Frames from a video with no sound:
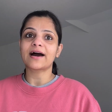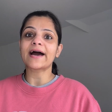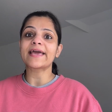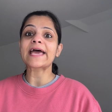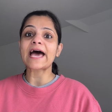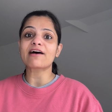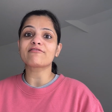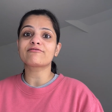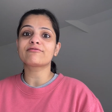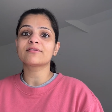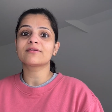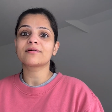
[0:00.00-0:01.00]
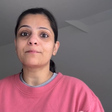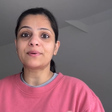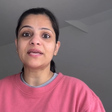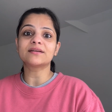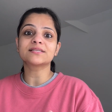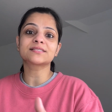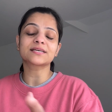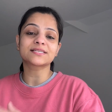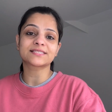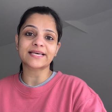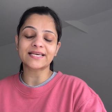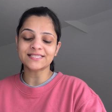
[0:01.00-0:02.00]
I have been a
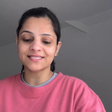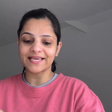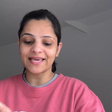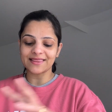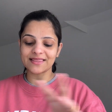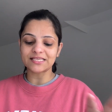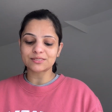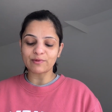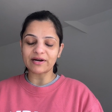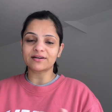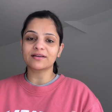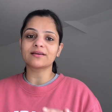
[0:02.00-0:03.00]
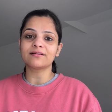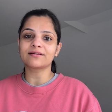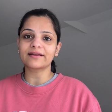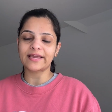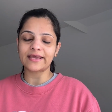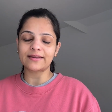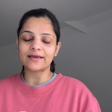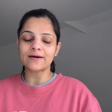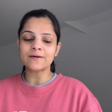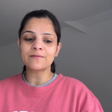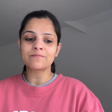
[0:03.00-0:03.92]
success in this particular area.